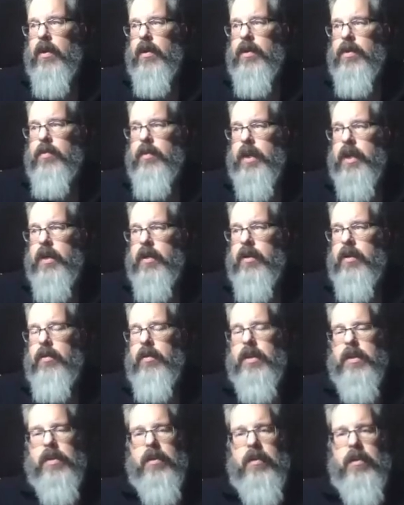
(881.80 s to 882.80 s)
is we can do
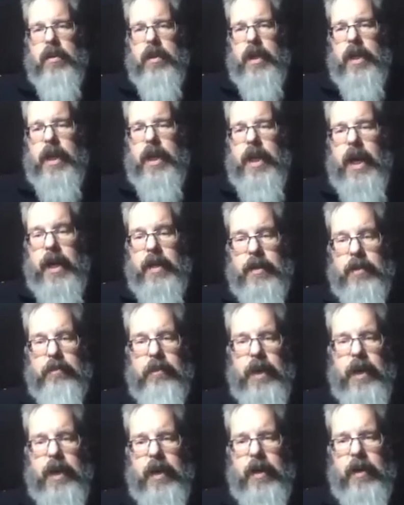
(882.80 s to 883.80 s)
what's called a class
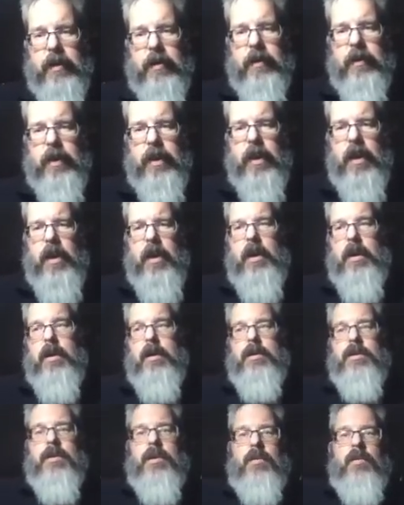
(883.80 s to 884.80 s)
bind.
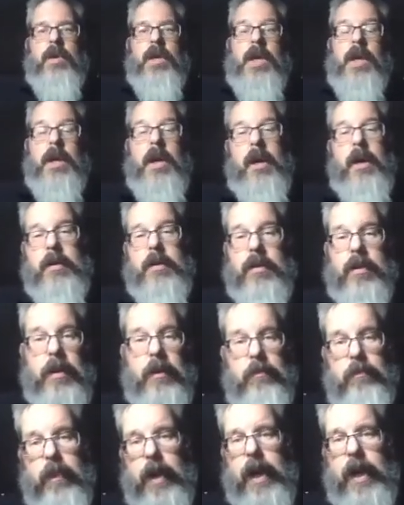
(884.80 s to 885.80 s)
So we can actually
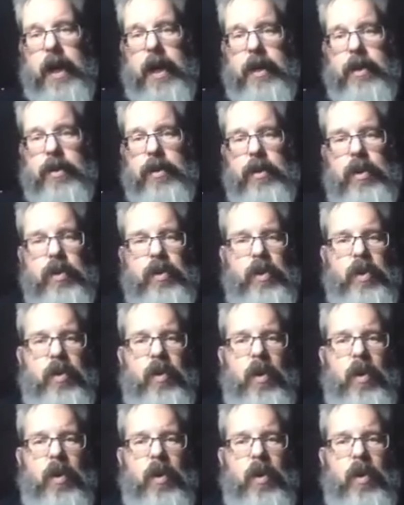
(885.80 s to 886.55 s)
bind to